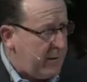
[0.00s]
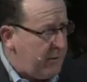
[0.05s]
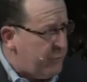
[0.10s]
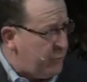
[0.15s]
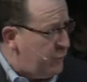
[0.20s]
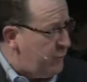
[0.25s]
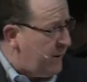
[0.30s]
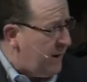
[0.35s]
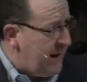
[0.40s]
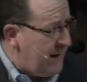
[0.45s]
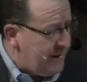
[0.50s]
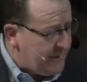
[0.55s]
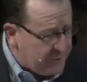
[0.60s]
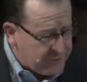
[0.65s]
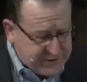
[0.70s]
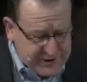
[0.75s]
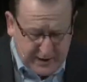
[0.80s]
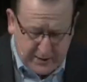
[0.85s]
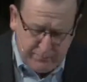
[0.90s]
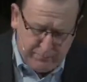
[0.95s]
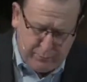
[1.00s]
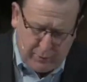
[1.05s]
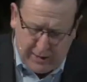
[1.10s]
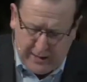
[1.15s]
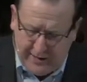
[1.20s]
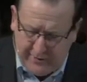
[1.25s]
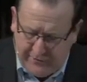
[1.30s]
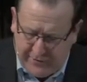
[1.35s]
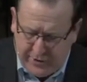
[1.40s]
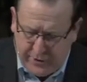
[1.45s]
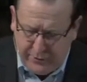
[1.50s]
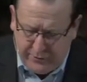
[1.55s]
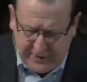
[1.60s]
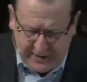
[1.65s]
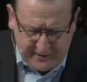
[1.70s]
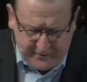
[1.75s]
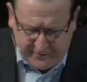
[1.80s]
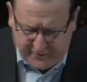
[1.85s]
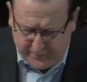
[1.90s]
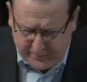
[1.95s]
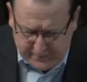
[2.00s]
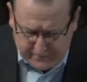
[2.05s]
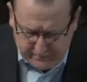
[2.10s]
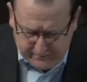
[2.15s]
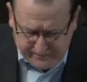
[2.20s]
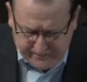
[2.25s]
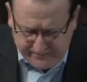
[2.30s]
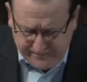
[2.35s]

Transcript: through the letters that comprise the New Testament.